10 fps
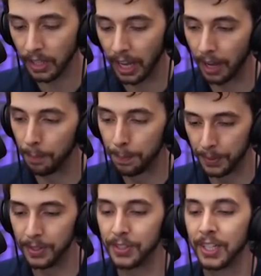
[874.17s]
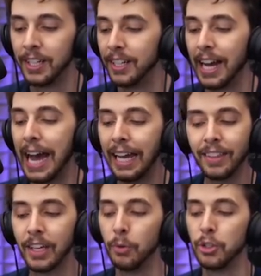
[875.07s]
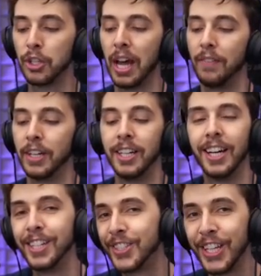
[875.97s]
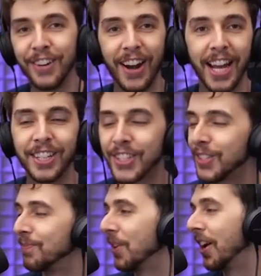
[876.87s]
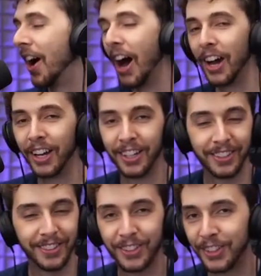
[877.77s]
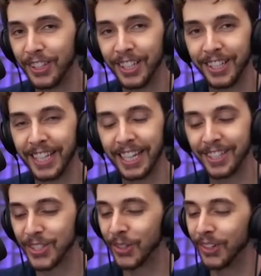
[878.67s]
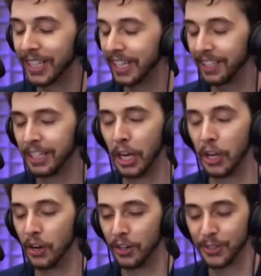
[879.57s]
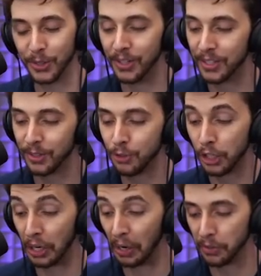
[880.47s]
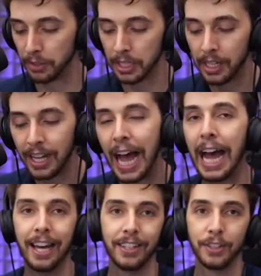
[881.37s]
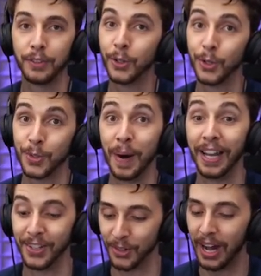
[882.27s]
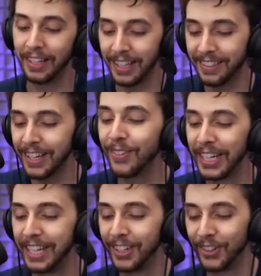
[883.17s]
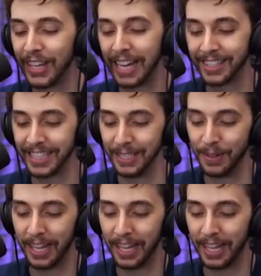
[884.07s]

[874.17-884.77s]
Uh, but I think we should have a T-Rex, uh, the Gigasaur, Giga, Giganotosaurus, or Giganotosaurus, and of course Spinosaur. I, I think we need to do that team,